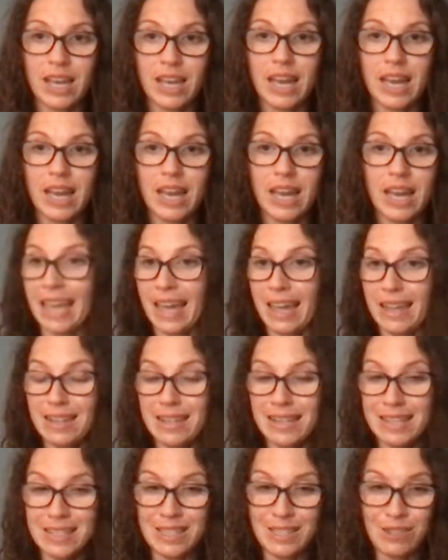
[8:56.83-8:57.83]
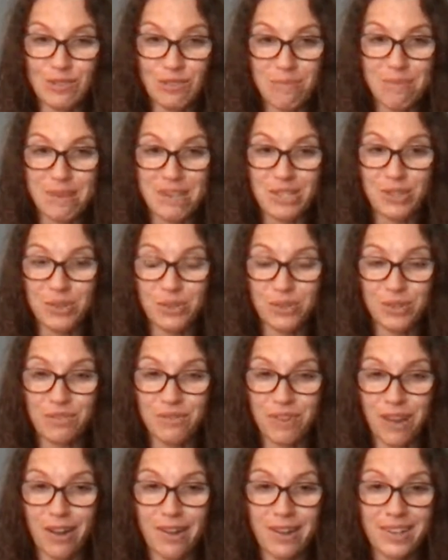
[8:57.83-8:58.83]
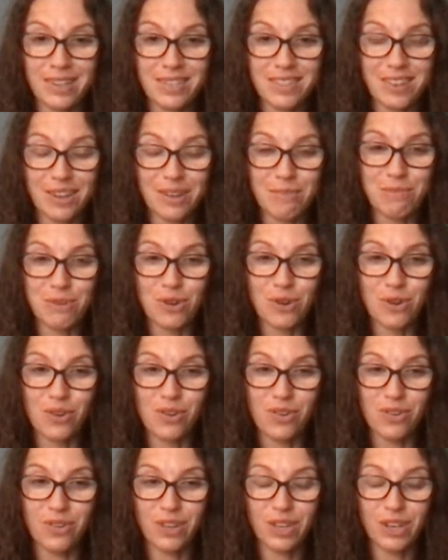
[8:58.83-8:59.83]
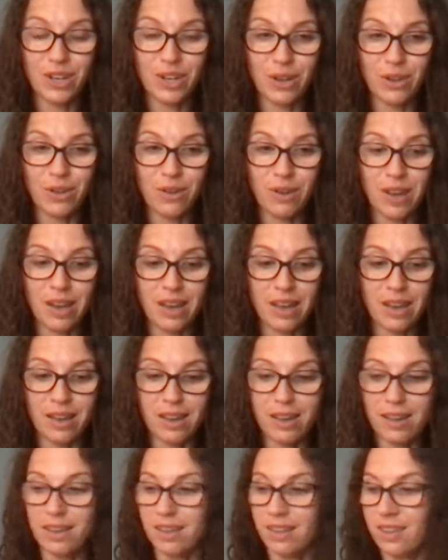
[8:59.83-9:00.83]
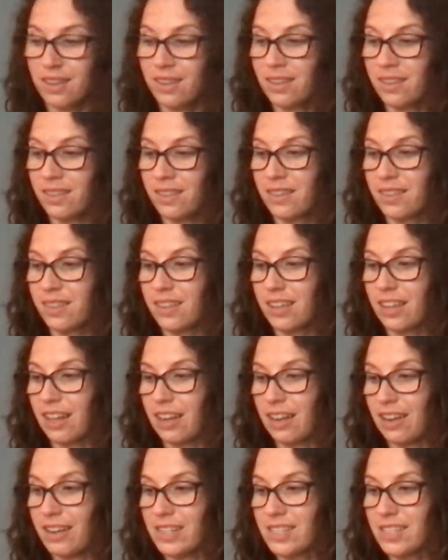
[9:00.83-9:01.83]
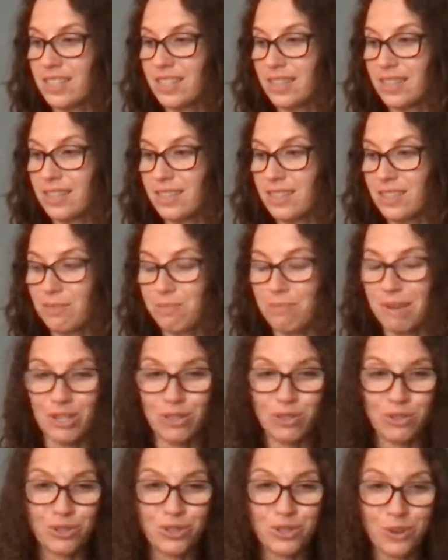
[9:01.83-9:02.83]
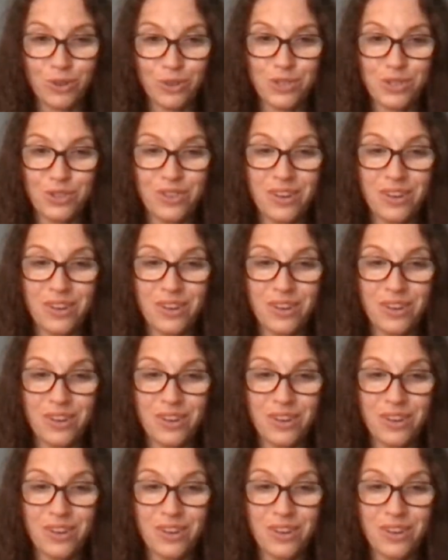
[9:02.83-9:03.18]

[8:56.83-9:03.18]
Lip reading: And again, this is not medical advice. I'm not, a licensed medical doctor or